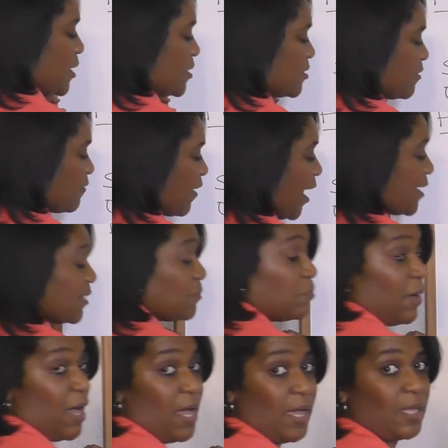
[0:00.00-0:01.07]
divided
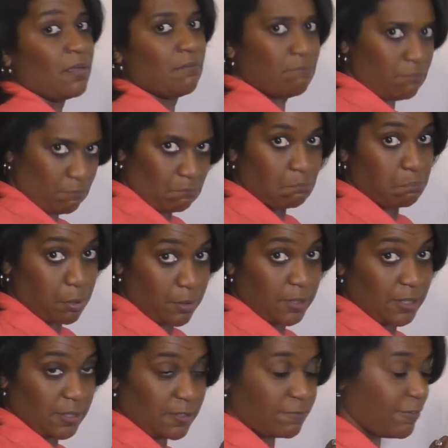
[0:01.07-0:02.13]
by put
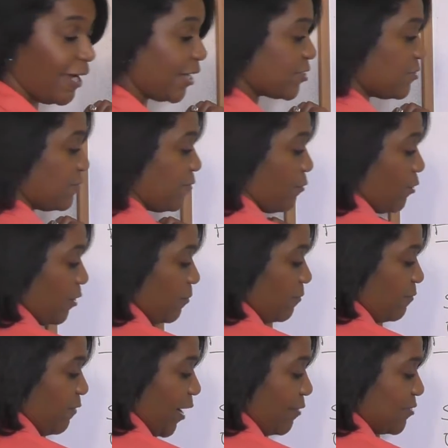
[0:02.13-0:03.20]
it in the fraction
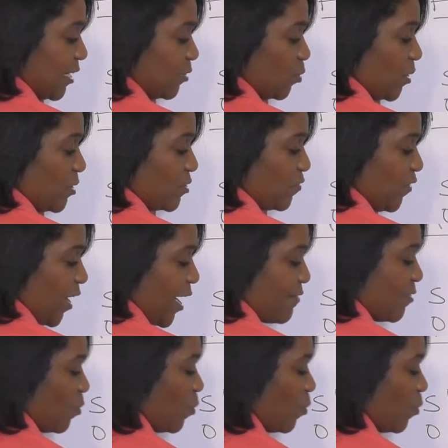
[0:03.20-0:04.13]
form. 5 times 1 is 5